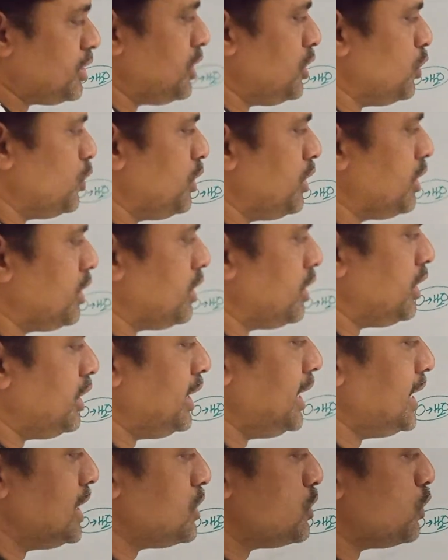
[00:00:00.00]
you
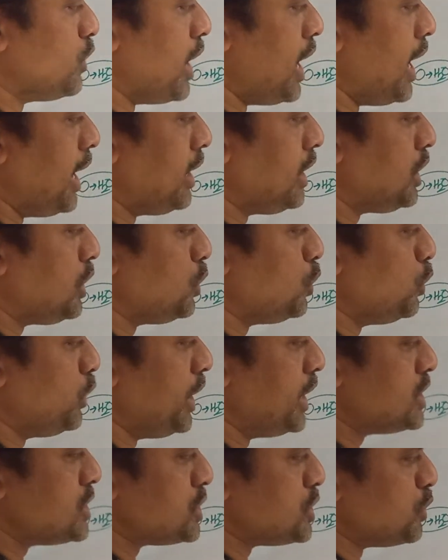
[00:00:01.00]
need to add 2
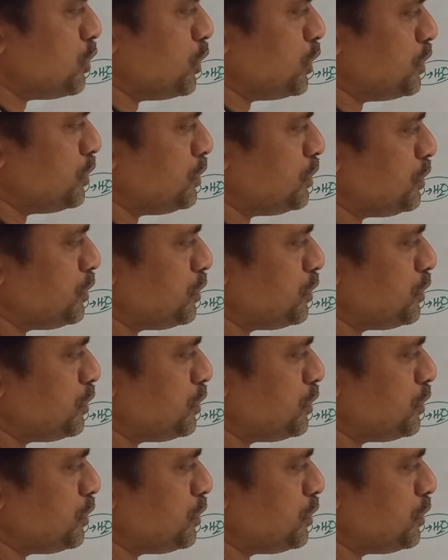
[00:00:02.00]
H2O.